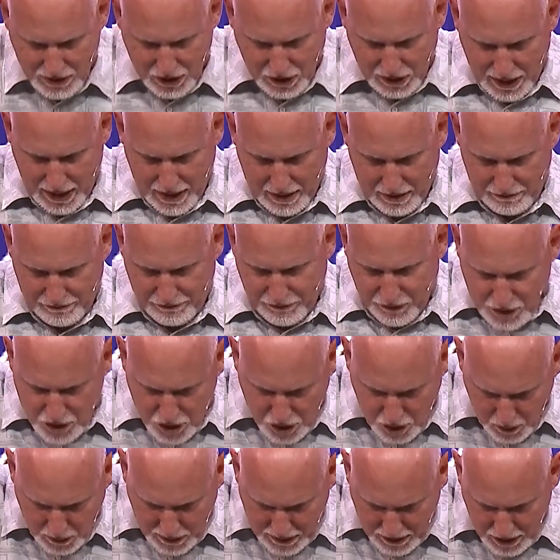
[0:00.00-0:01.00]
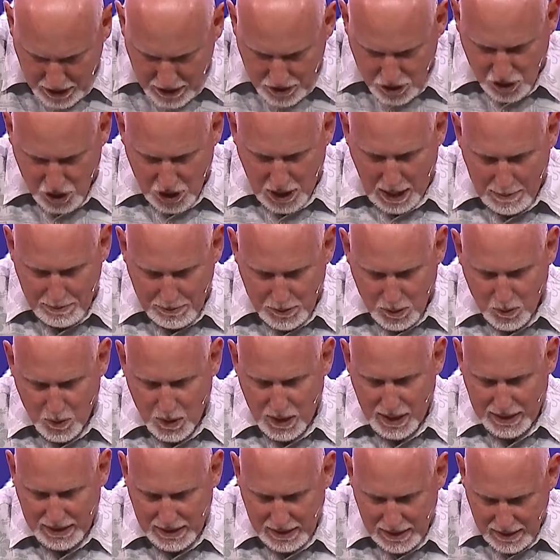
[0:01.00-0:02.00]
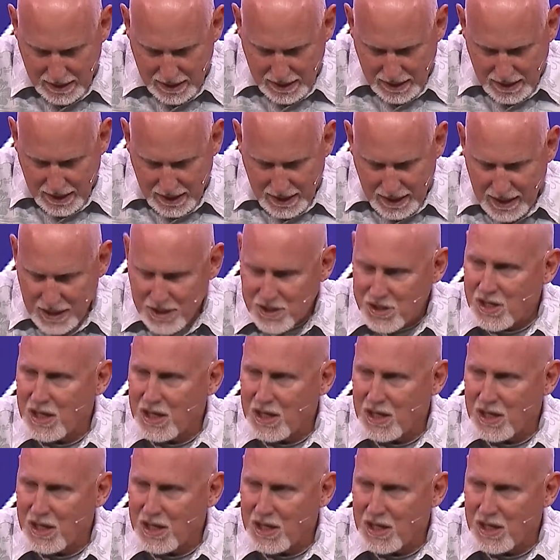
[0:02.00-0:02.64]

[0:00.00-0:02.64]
of the letter, 1 Corinthians chapter 1, he